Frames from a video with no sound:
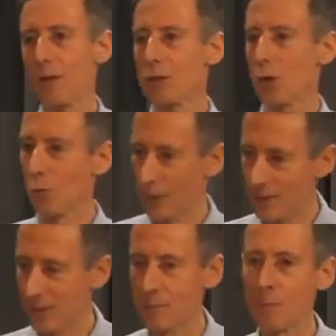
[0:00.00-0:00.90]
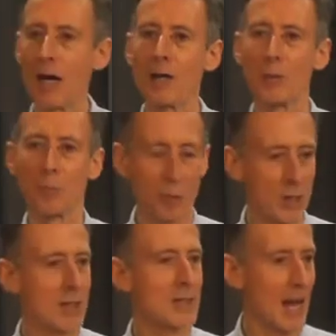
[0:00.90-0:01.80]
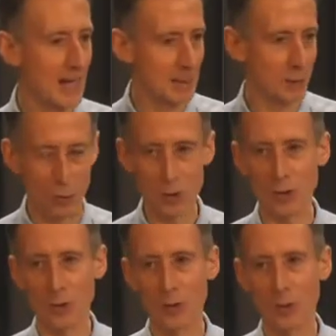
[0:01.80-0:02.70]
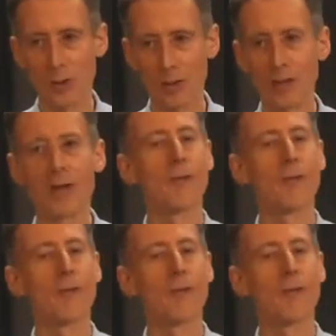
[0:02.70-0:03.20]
to arrest him under Britain's anti-torture law